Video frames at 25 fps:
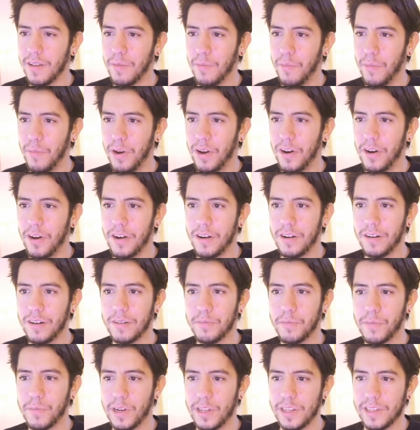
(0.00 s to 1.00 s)

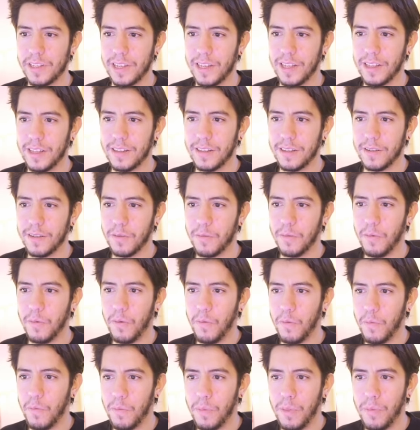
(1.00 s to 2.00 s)
blur preset,
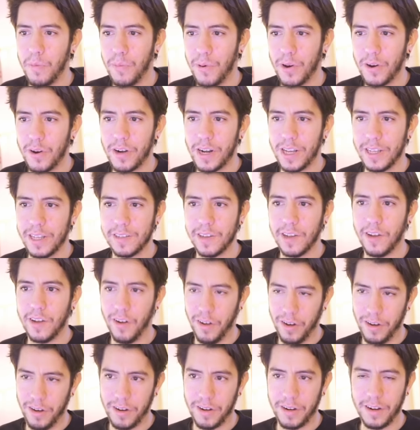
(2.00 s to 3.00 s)
blur has a
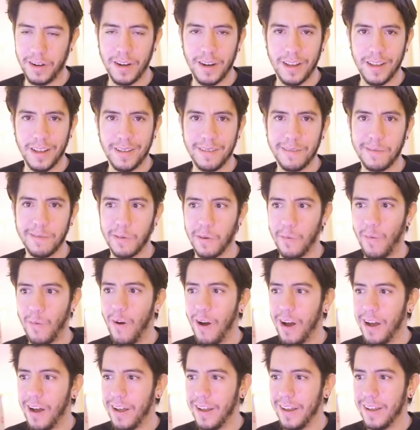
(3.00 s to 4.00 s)
color.
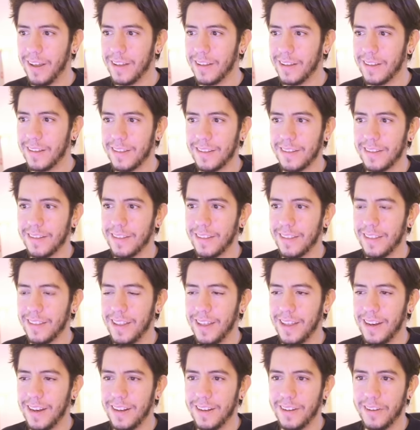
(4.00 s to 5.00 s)
Why?
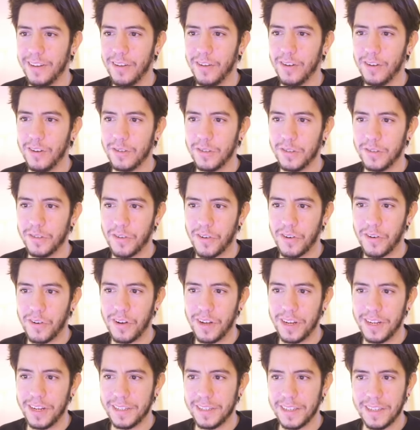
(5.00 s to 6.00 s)
Then you go to draw
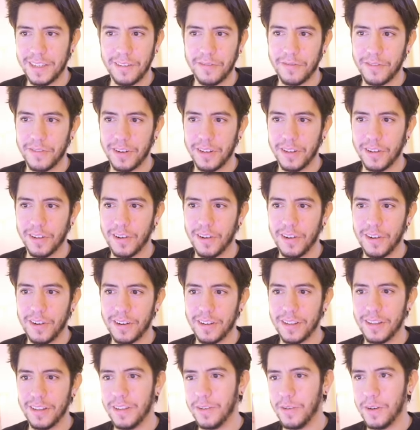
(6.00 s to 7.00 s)
and it's a different color
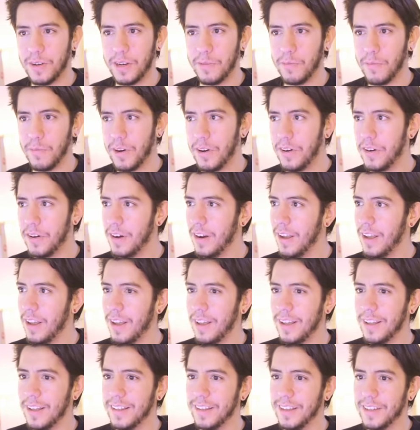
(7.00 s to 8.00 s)
than the one in blur.
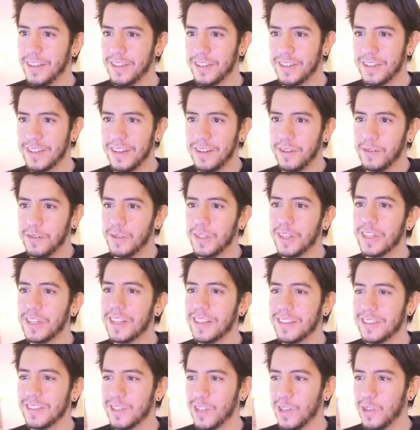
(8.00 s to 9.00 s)
This was
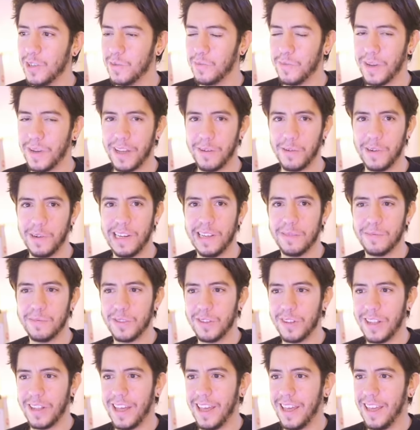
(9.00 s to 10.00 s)
shown by William
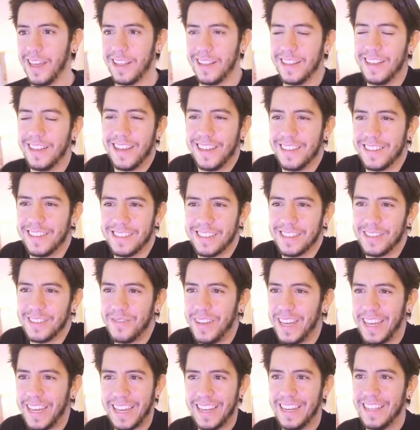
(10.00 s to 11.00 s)
today, and yes, it doesn't
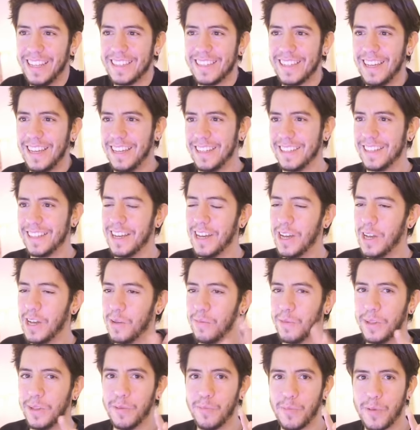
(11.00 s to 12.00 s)
make any sense.
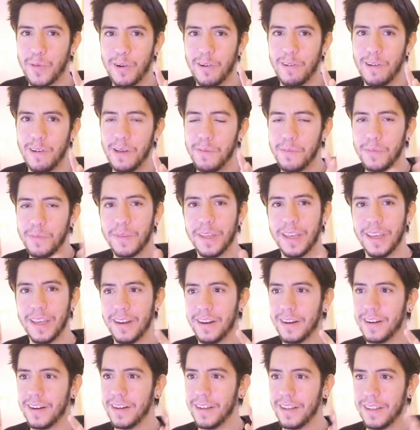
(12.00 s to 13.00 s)
But the problem
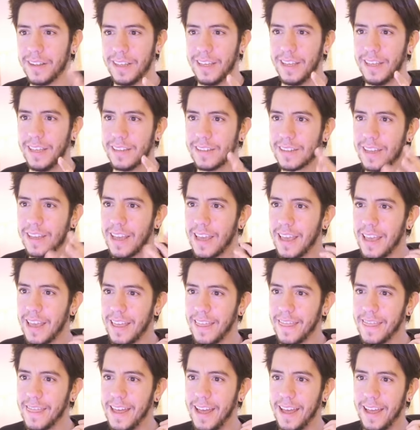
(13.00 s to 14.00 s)
here is
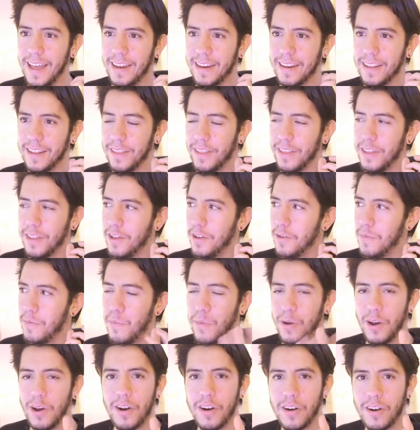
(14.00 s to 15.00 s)
that the
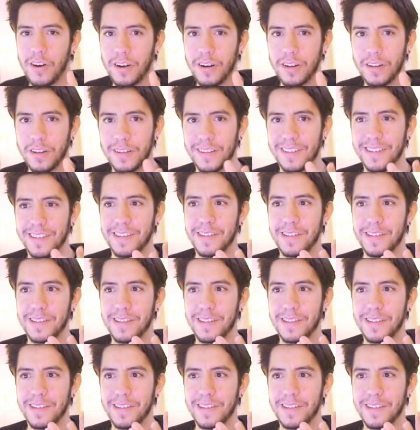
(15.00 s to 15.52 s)
blur